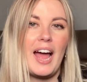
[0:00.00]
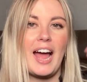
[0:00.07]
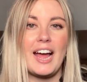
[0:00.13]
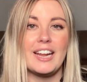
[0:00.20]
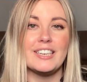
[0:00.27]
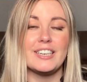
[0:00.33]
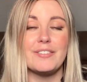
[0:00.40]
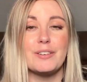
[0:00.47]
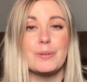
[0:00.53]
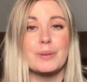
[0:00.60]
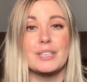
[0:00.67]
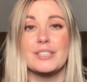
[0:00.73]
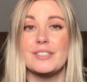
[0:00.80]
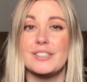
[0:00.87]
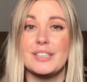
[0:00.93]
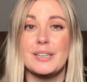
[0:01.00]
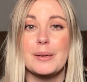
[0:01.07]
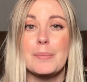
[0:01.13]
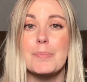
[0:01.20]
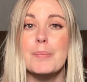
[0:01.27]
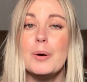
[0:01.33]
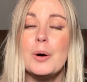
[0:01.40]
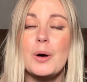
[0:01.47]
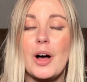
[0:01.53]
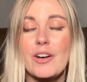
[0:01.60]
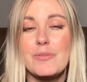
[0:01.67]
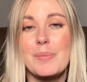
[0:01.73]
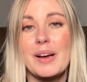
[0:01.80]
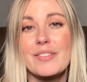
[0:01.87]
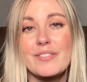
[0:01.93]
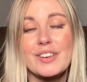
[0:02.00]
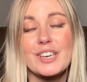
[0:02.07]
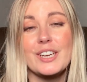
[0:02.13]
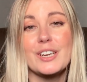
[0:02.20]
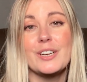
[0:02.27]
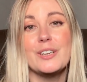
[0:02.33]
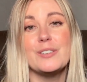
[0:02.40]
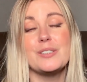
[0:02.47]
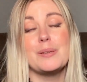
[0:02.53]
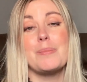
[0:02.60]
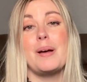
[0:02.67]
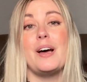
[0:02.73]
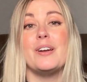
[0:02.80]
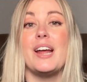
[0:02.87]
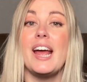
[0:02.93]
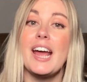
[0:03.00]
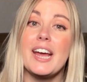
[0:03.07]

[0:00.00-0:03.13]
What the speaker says: and if you want to see more of my videos about